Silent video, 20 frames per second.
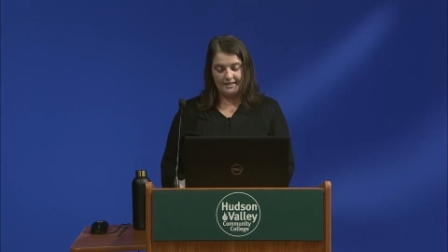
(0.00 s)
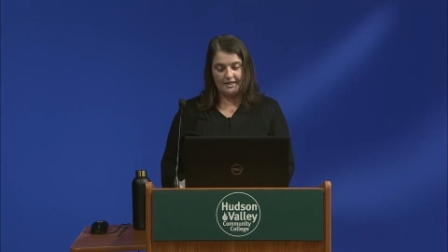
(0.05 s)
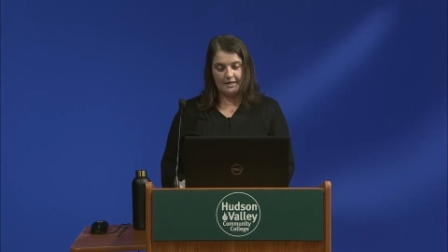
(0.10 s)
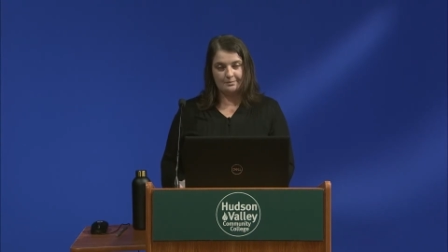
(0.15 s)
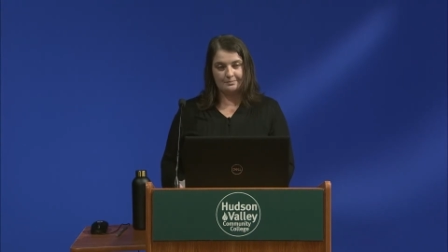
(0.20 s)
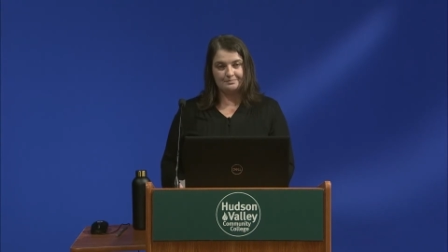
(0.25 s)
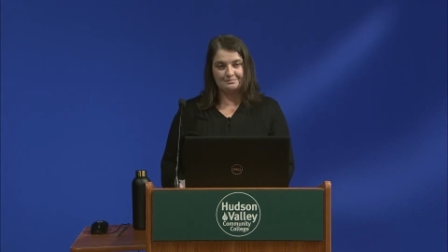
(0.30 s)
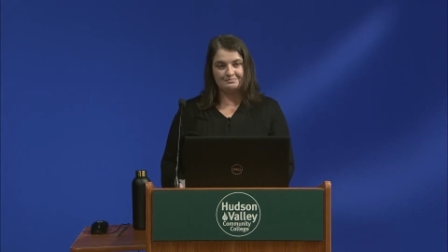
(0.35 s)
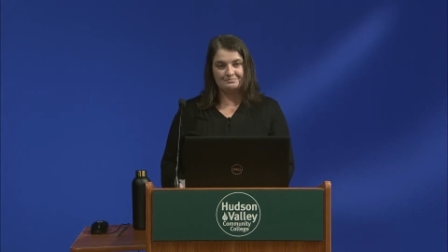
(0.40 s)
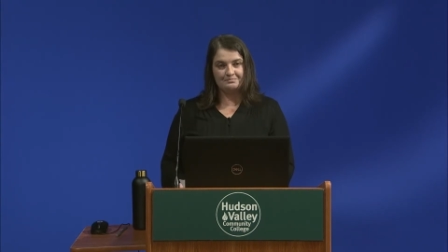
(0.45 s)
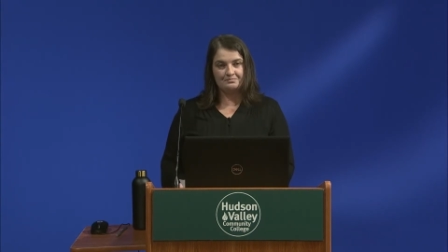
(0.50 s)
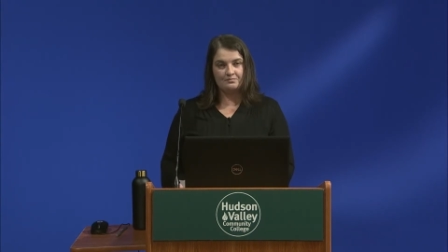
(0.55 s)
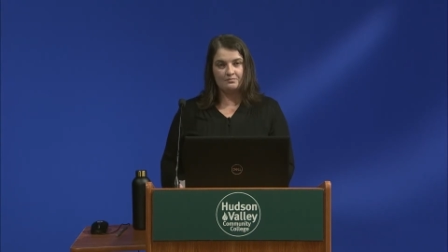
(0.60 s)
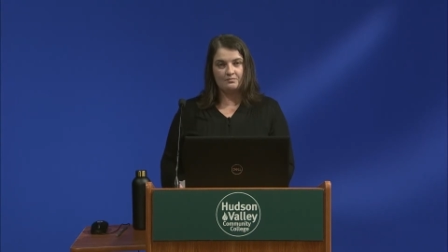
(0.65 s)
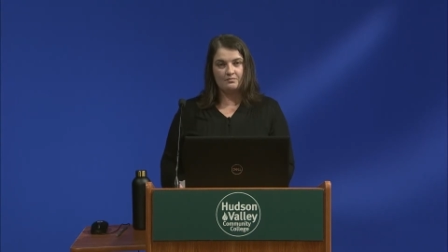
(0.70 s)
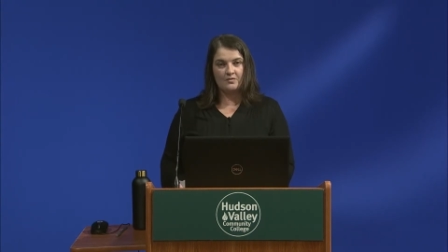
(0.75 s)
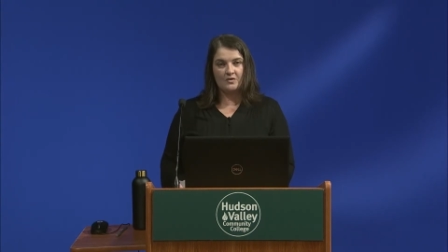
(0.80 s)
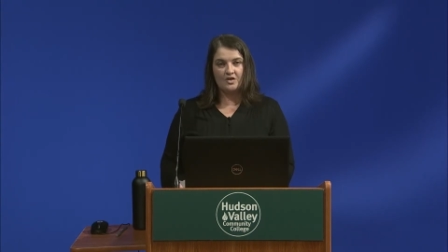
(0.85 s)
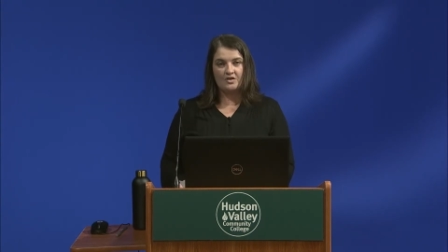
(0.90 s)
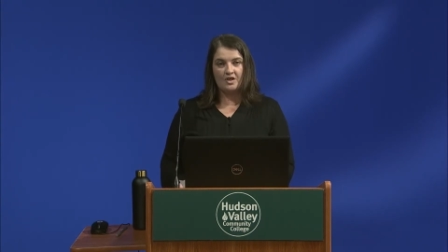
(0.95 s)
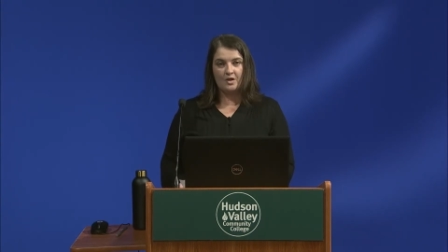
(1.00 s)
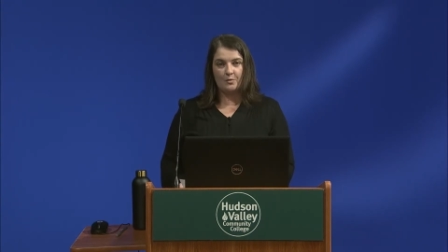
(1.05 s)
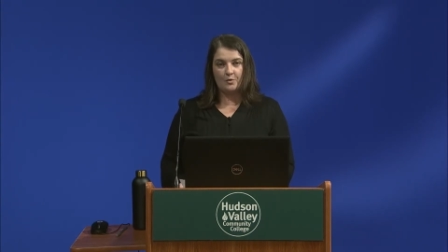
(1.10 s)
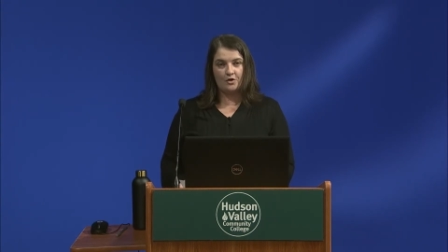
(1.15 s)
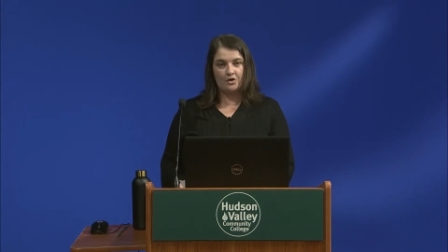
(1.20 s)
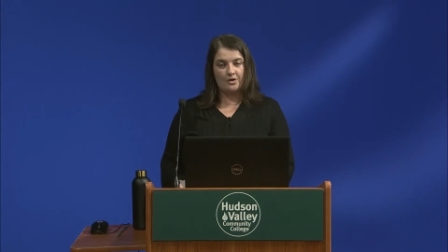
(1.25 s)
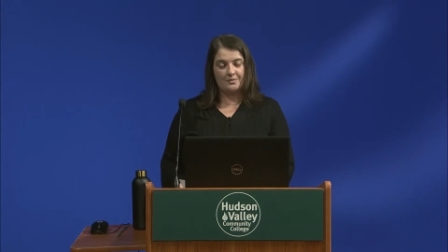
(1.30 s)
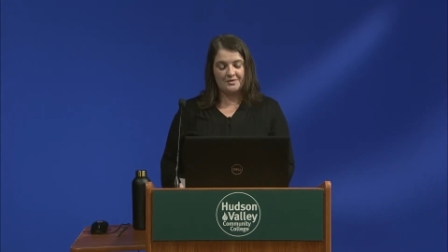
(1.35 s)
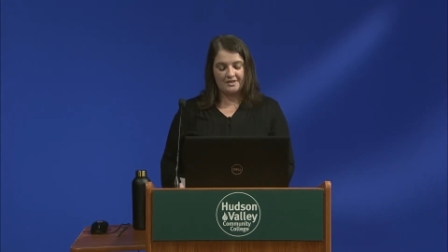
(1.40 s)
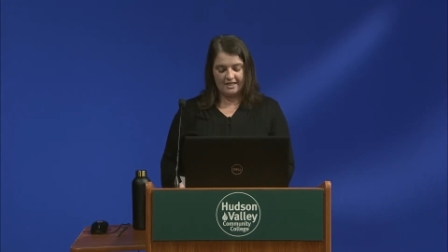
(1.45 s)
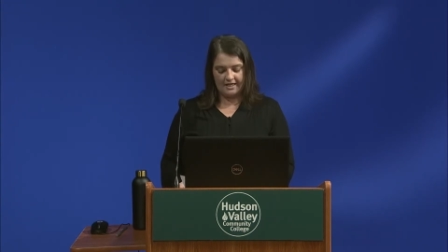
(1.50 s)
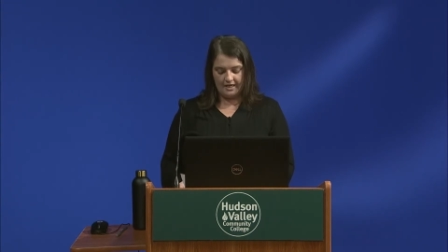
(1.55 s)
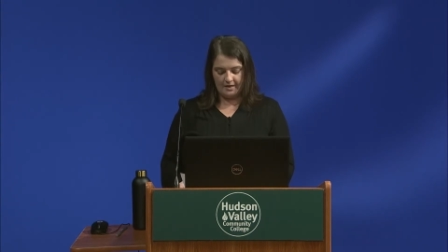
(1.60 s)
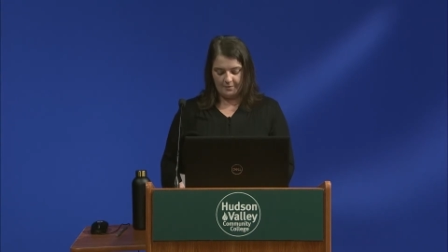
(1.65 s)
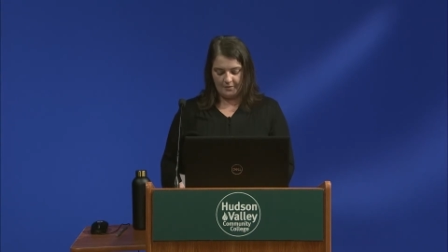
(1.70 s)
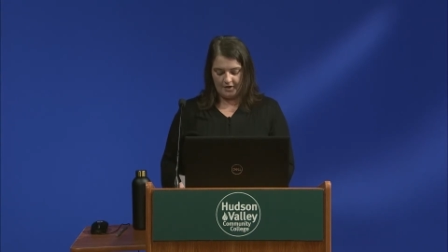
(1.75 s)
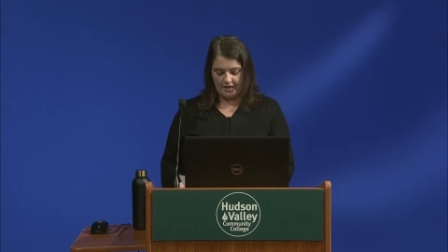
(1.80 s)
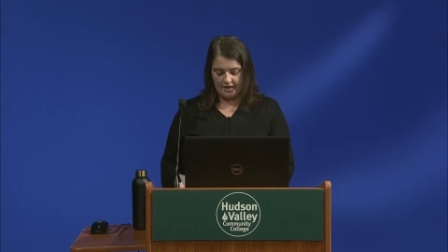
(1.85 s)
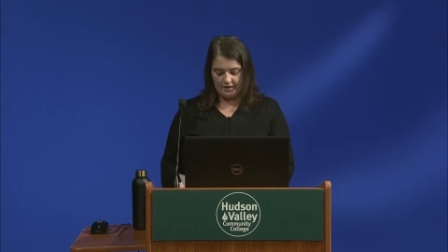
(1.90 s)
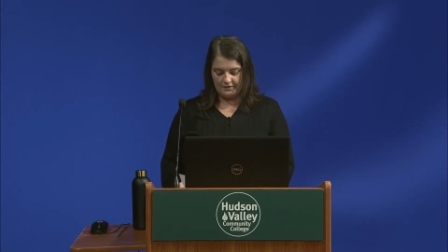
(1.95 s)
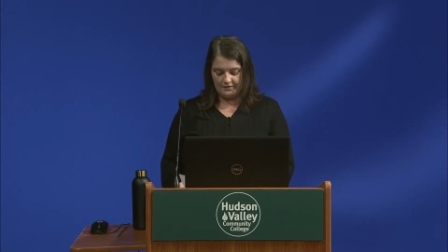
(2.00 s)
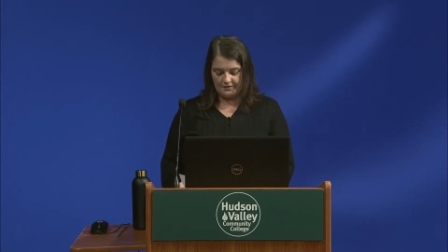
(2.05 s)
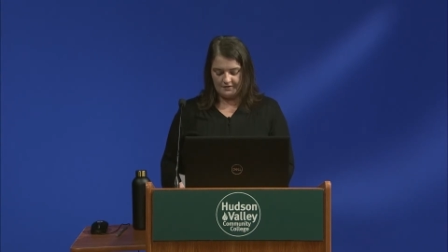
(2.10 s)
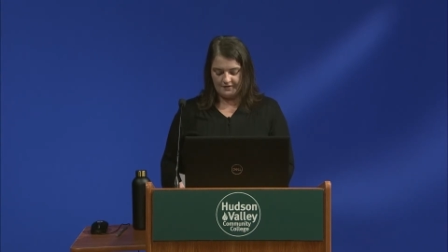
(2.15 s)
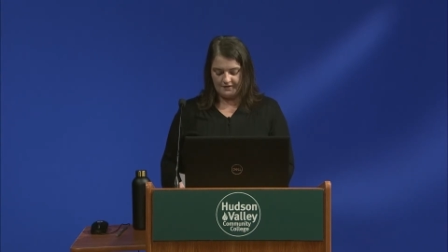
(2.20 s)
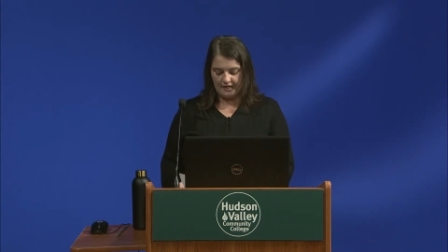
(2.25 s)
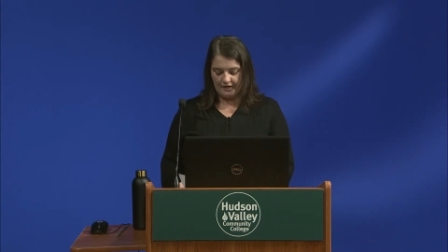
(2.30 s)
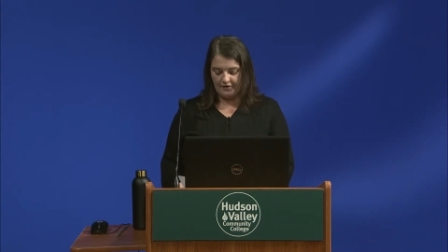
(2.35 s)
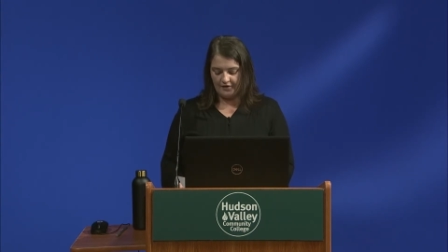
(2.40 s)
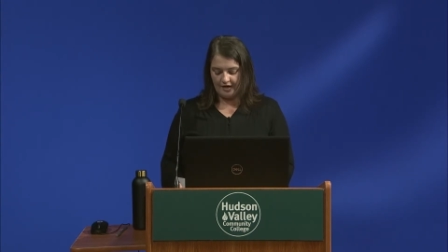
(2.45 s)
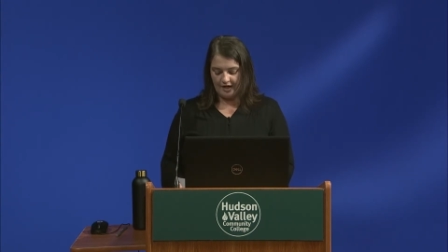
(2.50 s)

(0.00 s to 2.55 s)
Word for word: them. They pull up to campgrounds, state or